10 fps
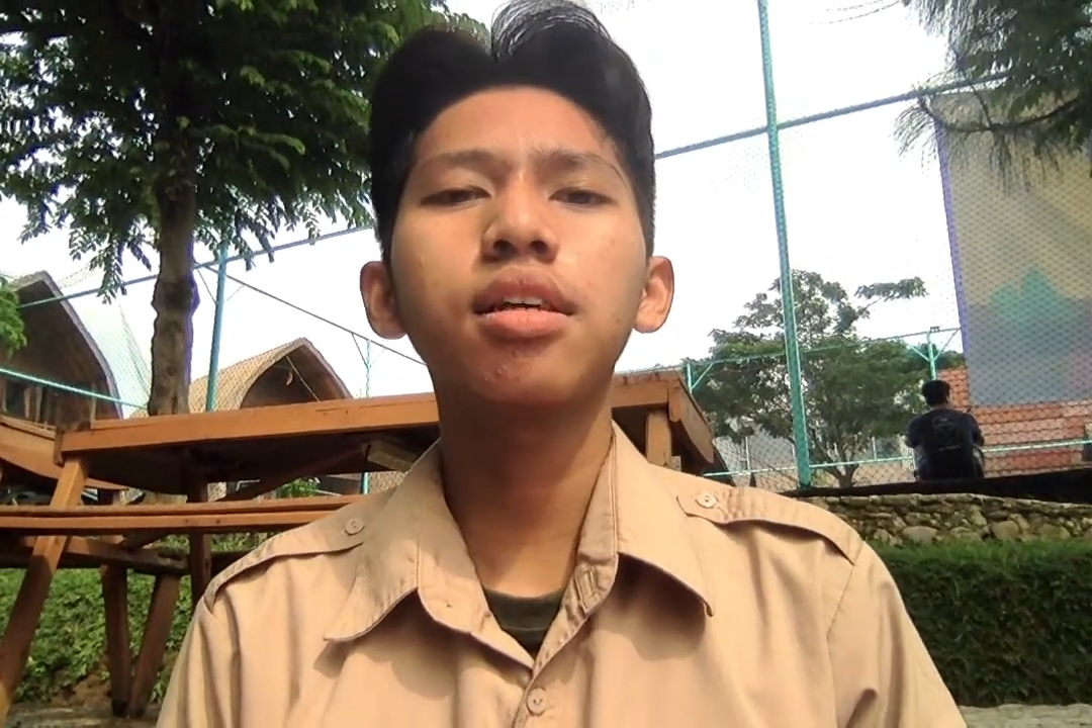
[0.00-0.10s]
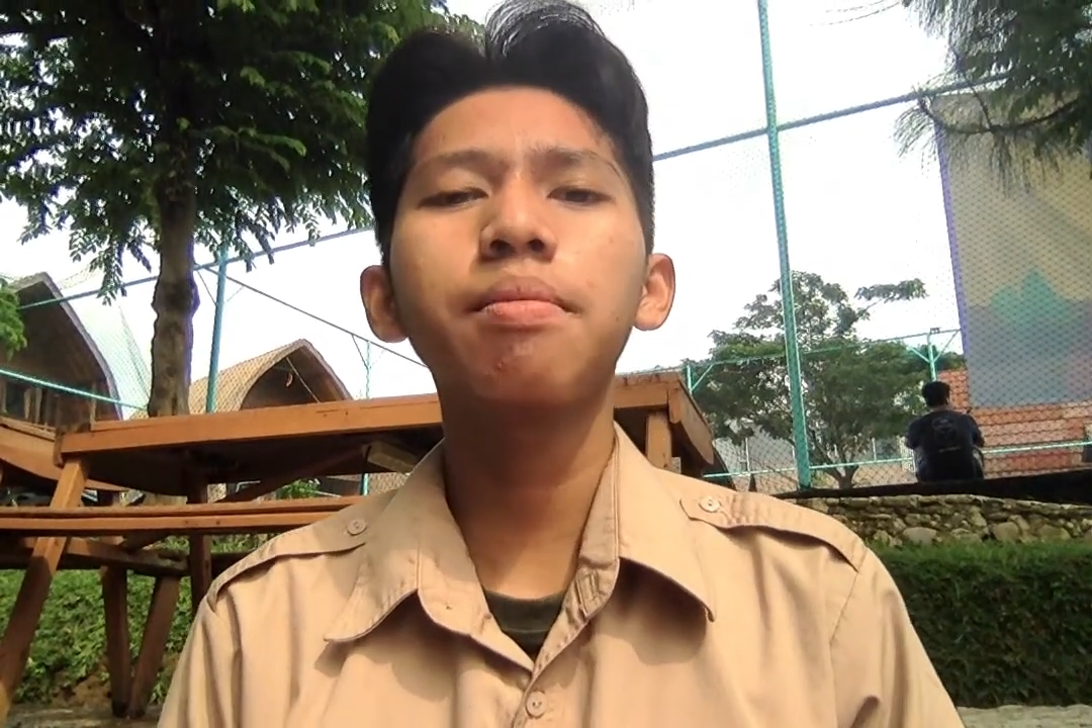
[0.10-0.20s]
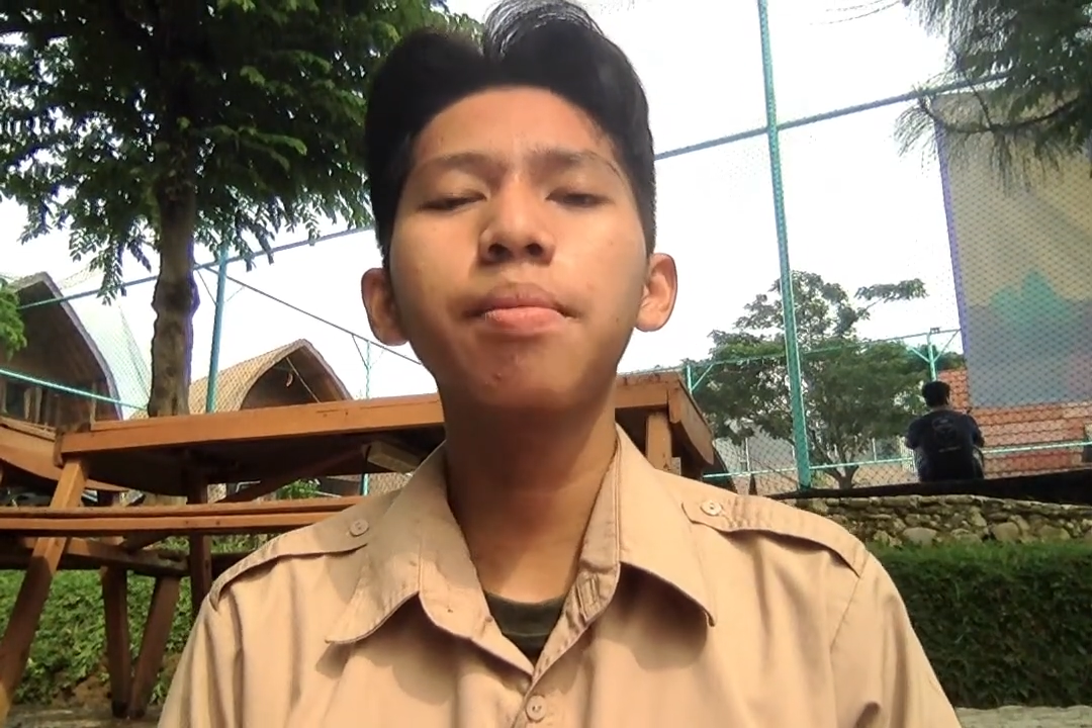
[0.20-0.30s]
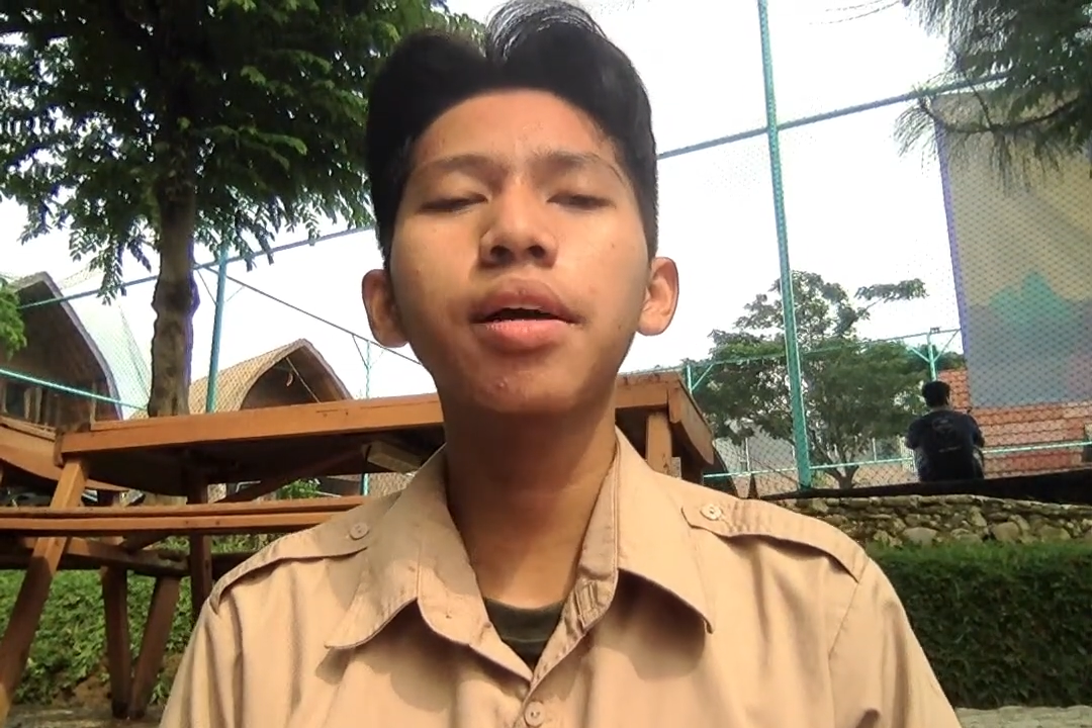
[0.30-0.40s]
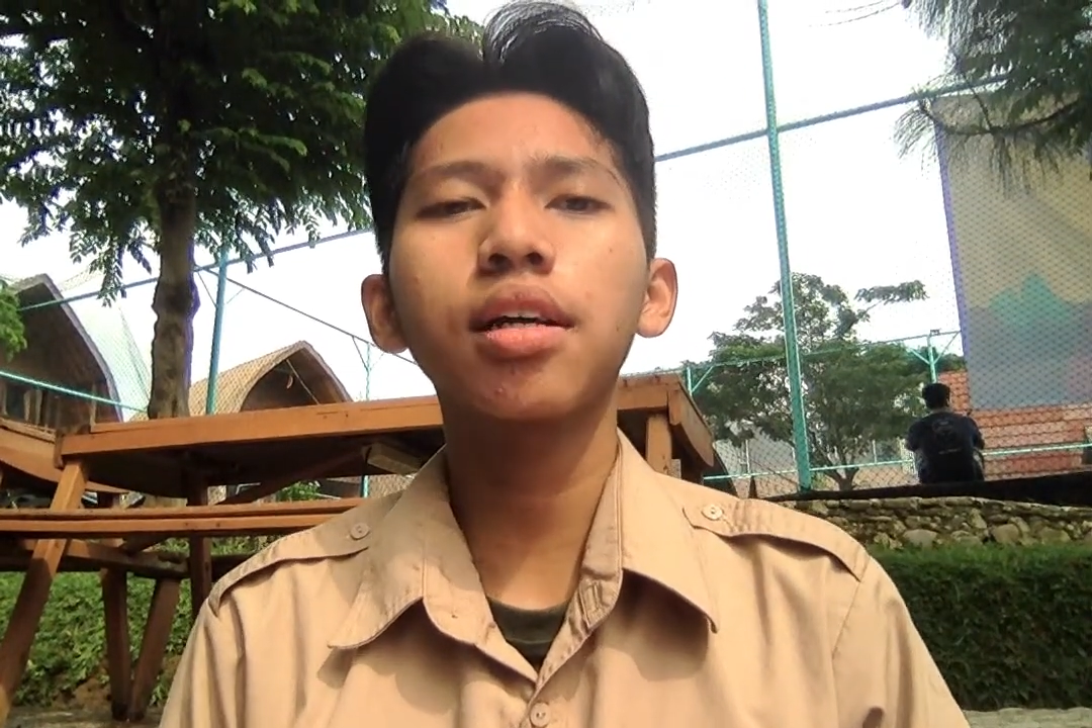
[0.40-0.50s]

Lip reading: impact